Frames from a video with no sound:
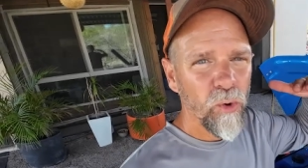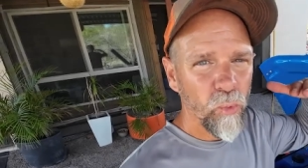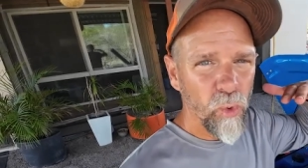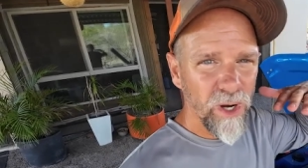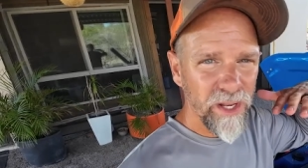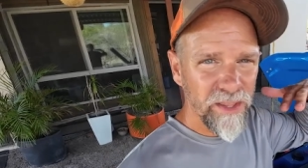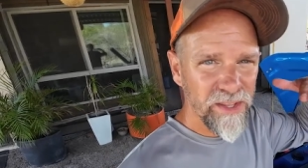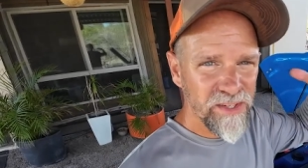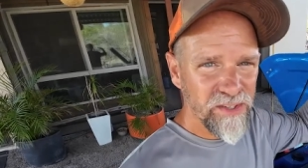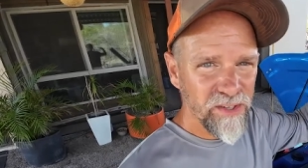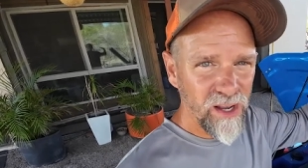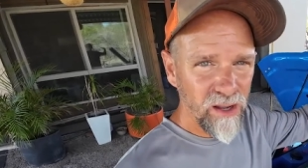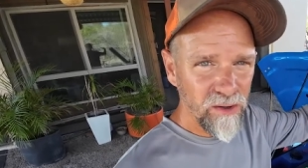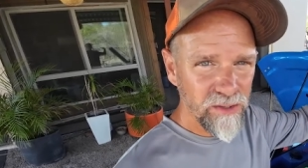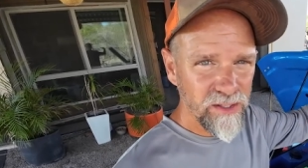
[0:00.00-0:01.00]
one of the
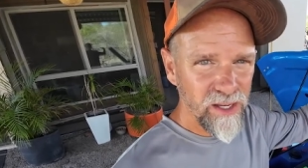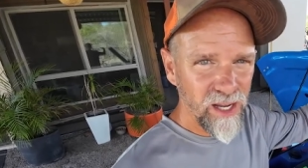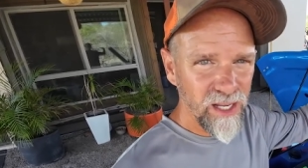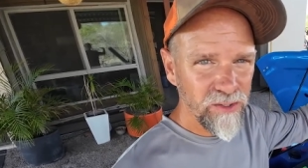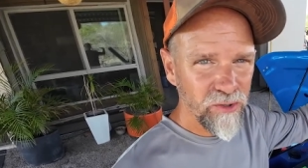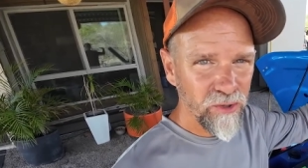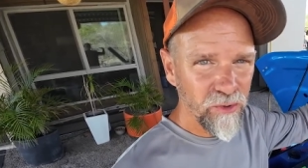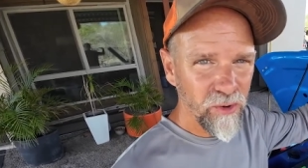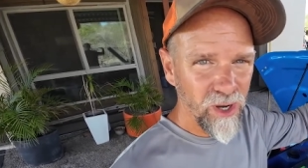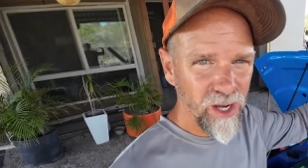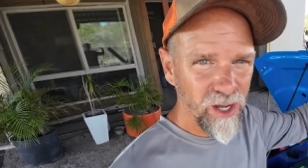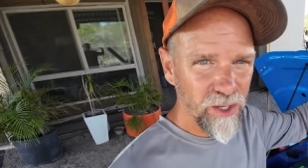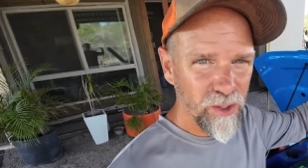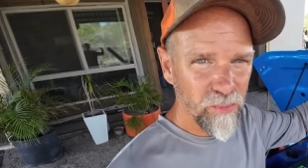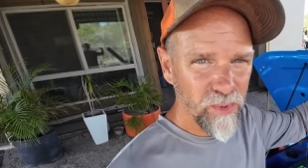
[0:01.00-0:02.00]
cells got to
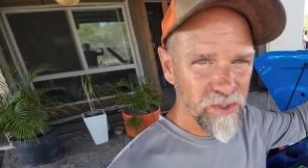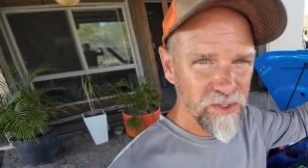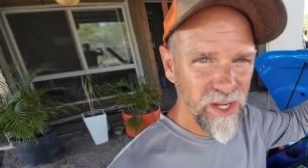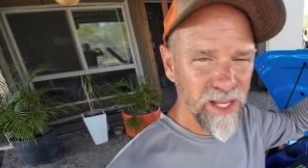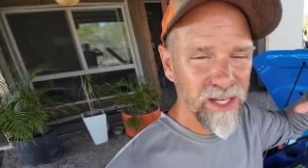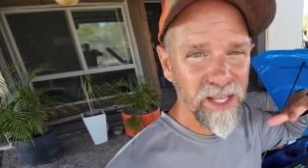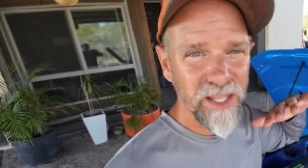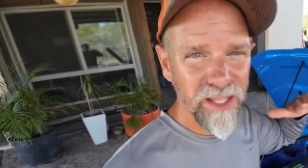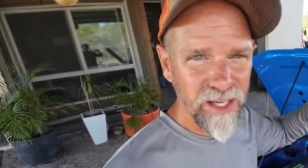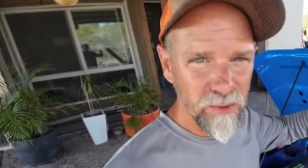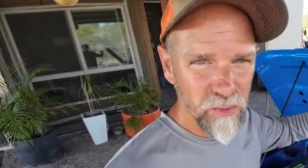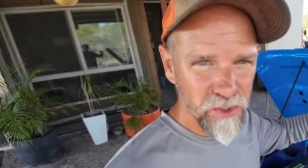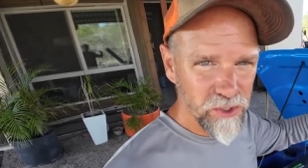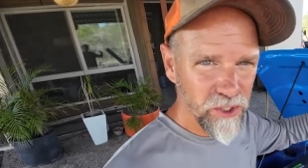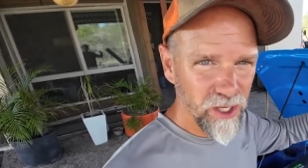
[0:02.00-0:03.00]
100%, and then it
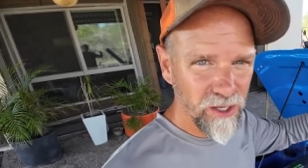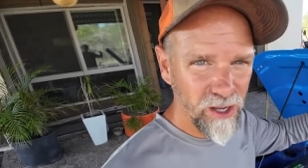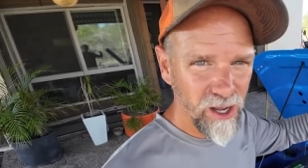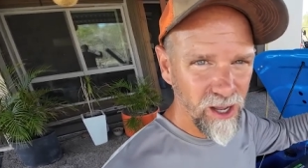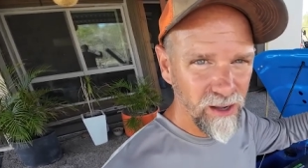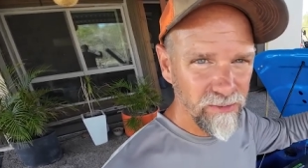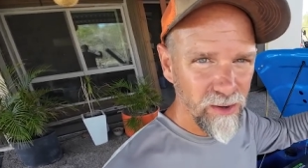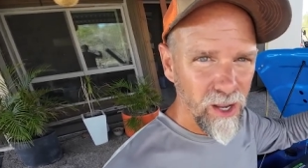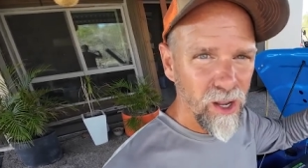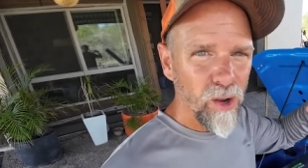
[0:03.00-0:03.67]
would shut off.